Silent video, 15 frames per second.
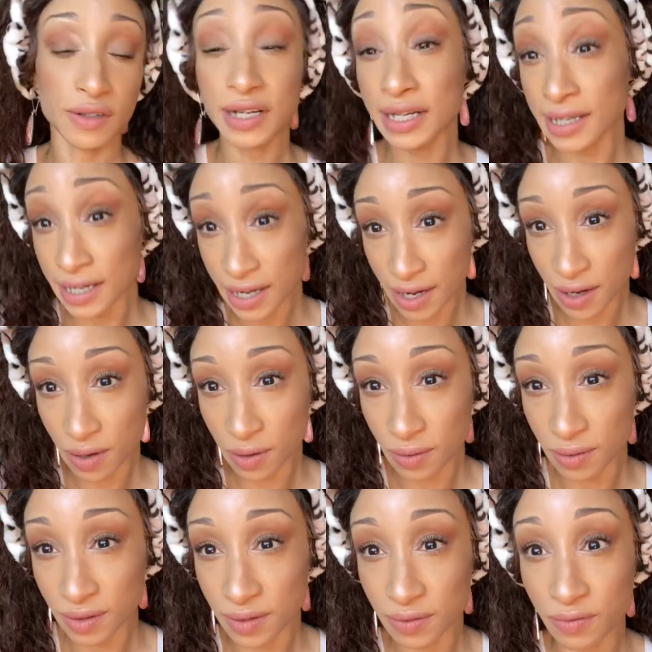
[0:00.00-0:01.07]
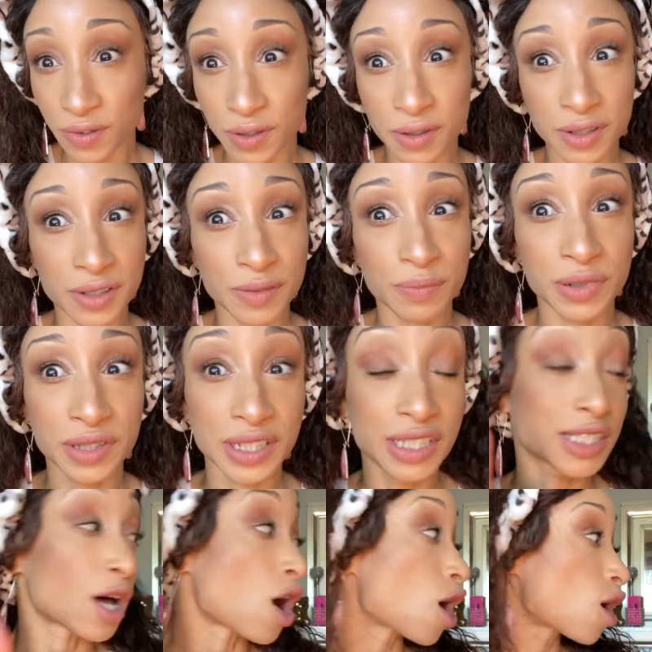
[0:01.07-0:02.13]
right, now we're gonna put this
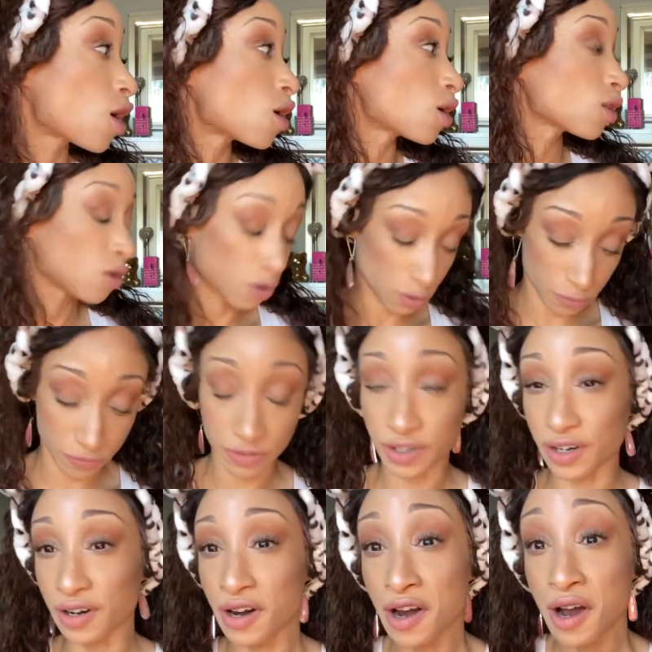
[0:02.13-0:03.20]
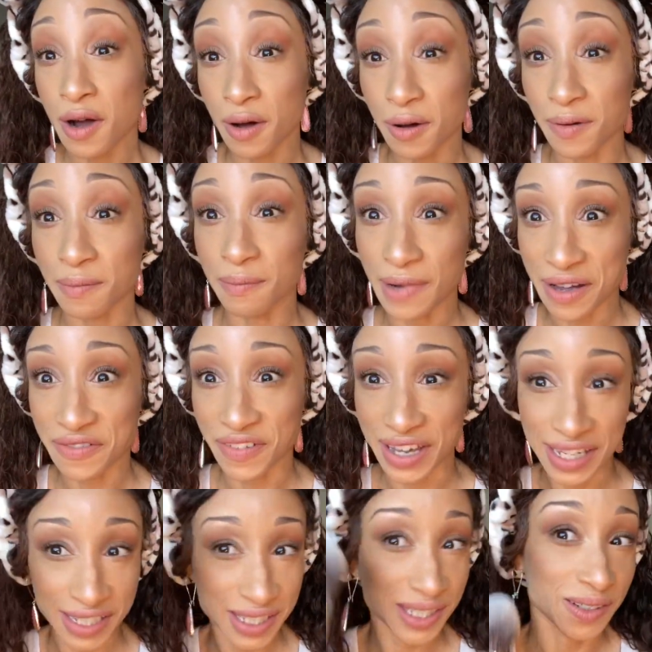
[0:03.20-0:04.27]
all over my
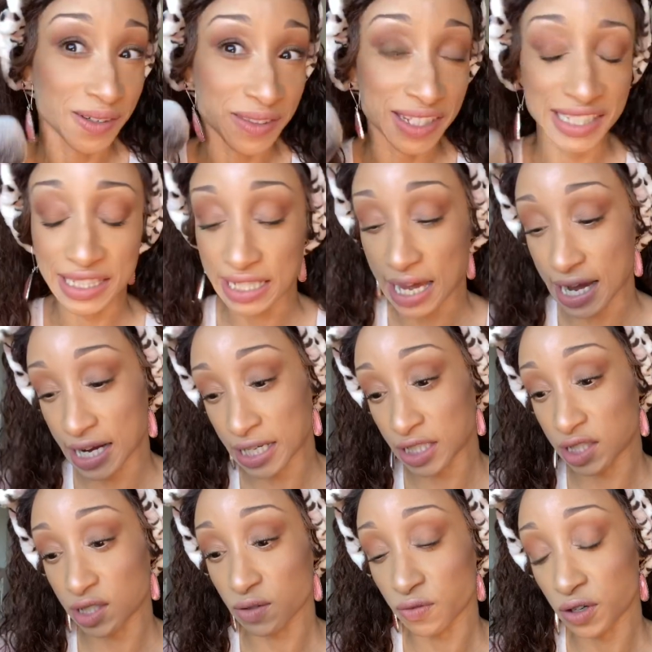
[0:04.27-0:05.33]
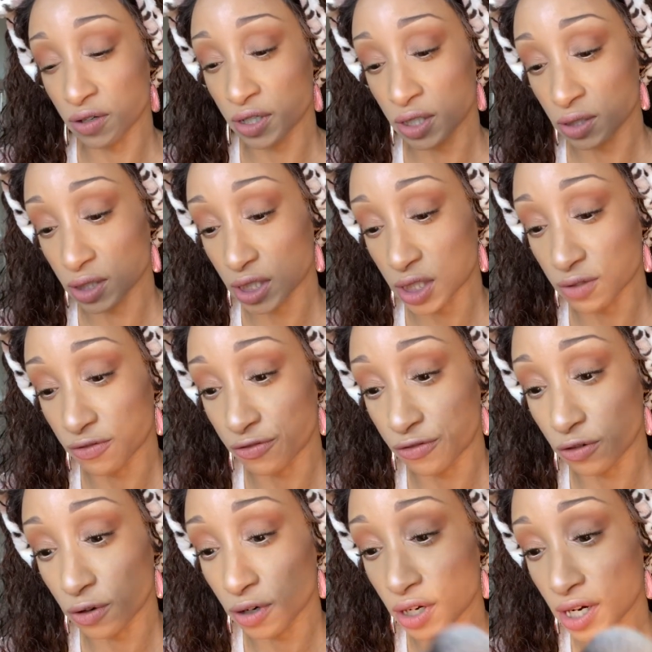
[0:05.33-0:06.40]
face on this side. So we're gonna use the
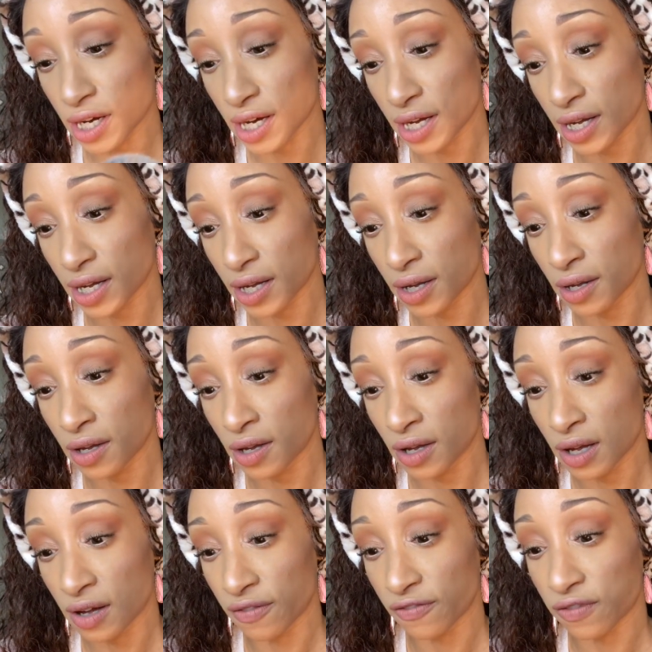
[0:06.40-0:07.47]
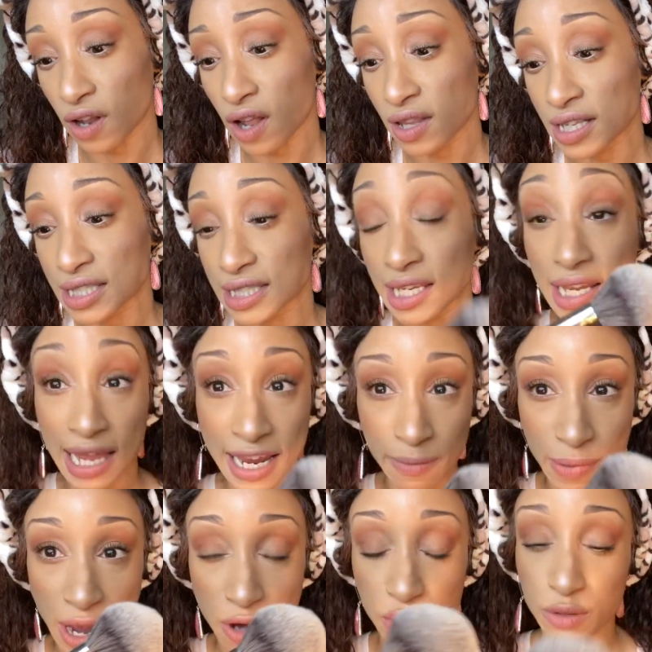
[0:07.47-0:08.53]
Sephora Flawless Light
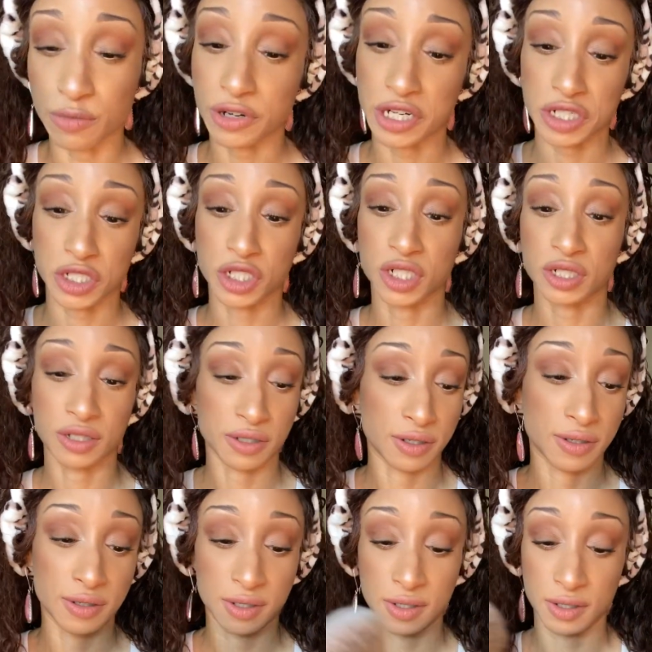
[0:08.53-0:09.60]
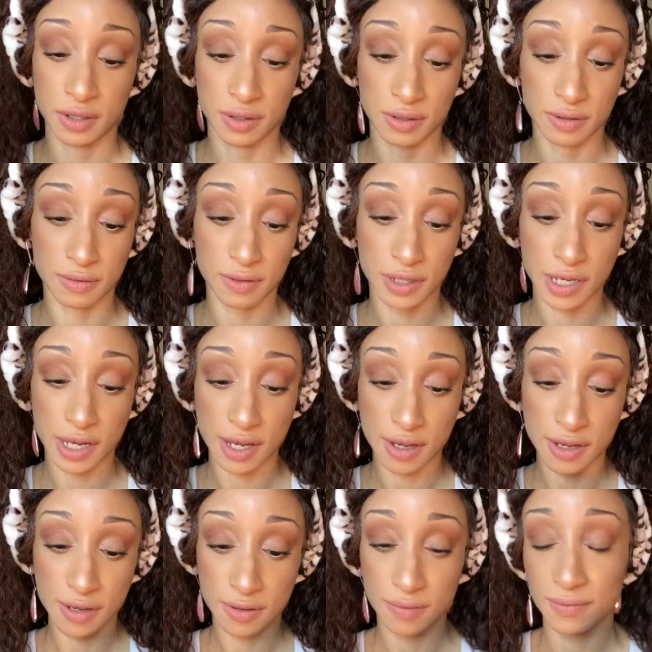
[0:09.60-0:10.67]
Powder Brush.
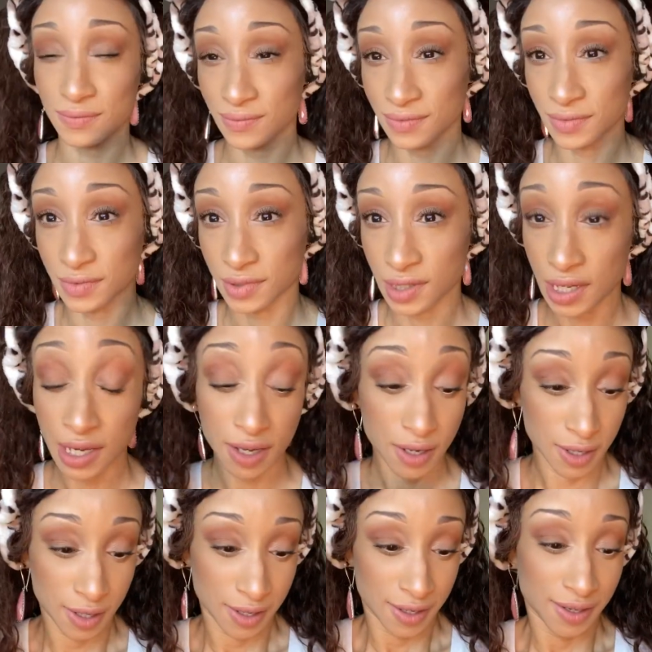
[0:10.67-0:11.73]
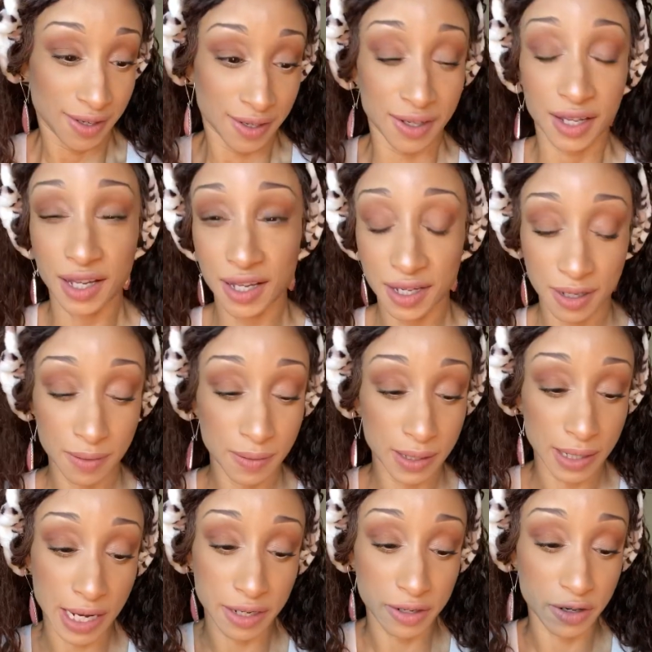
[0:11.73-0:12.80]
Okay. I'm
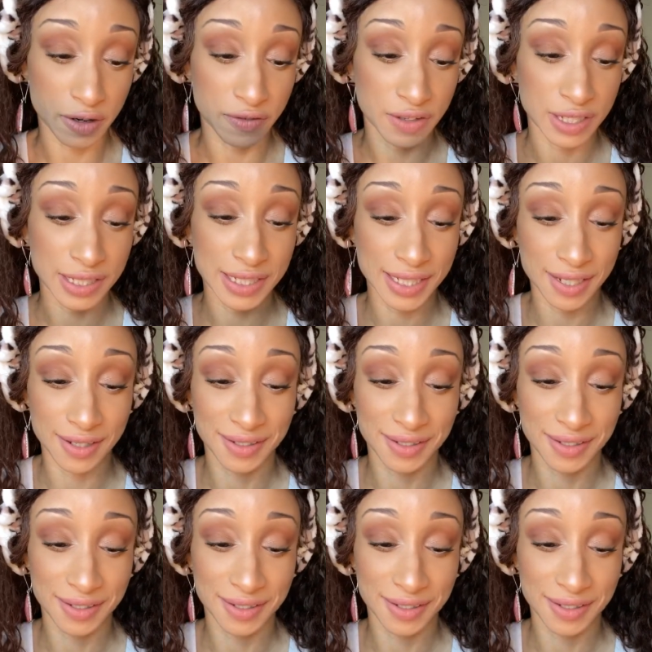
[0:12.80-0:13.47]
kind of nervous.